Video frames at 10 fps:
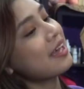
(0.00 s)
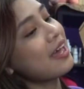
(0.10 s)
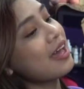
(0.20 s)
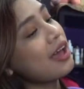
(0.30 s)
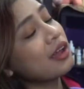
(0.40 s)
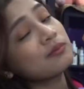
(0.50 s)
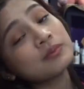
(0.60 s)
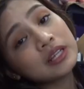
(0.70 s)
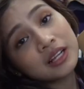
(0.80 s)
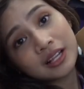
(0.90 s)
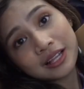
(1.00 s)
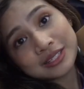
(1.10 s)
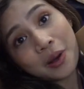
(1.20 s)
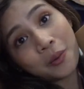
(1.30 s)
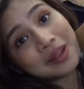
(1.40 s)
And
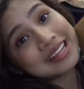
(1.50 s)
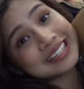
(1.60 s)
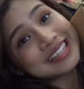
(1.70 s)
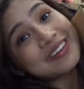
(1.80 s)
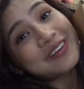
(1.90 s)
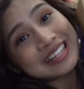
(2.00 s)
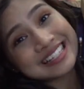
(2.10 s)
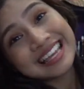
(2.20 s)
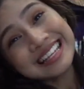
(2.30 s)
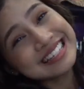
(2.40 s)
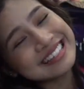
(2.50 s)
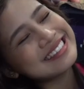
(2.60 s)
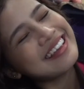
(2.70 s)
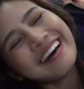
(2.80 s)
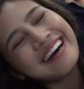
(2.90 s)
let's go. Let's see what's
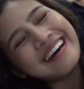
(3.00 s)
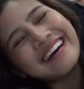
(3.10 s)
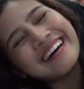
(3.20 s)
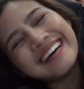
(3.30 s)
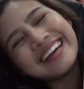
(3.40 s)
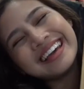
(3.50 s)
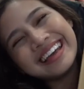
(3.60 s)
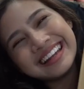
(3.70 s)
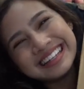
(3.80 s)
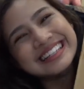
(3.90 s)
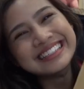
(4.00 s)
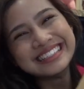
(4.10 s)
inside.